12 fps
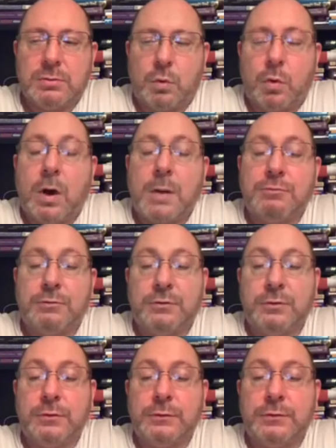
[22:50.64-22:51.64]
or I
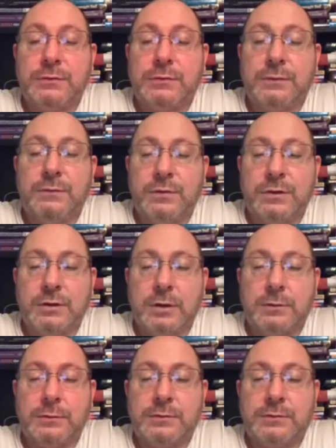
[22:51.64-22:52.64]
produce
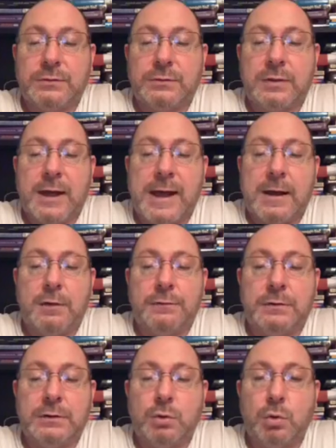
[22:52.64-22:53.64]
videos out of
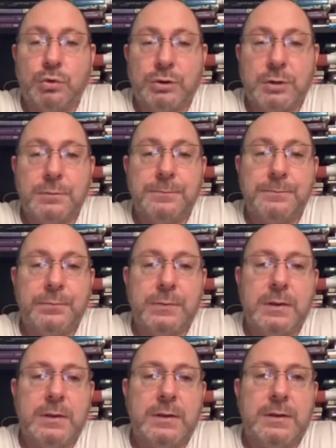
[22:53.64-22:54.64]
the audio,
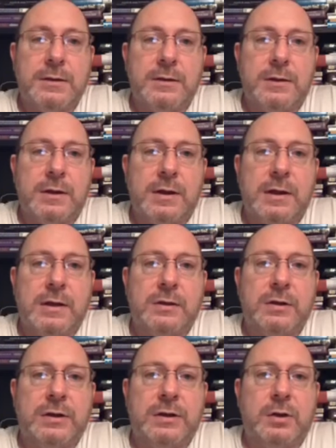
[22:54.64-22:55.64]
and,
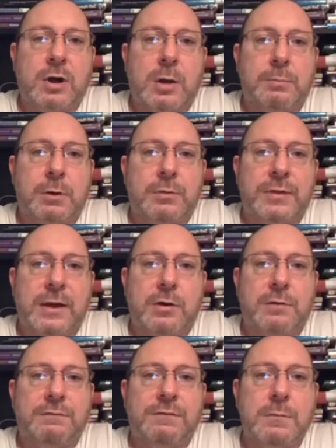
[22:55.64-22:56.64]
and then I upload that
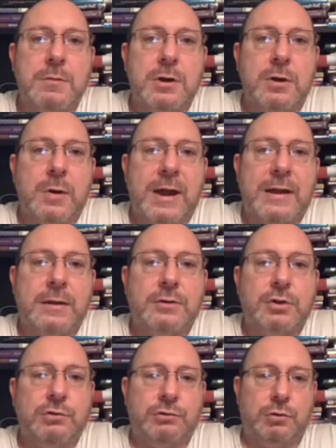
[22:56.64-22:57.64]
on Vimeo and
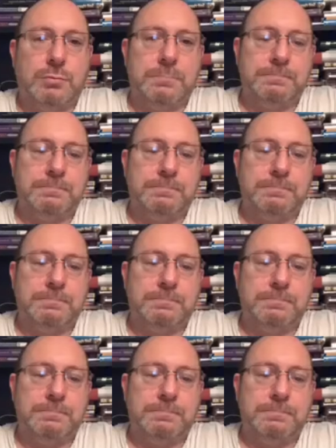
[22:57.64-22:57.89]
YouTube.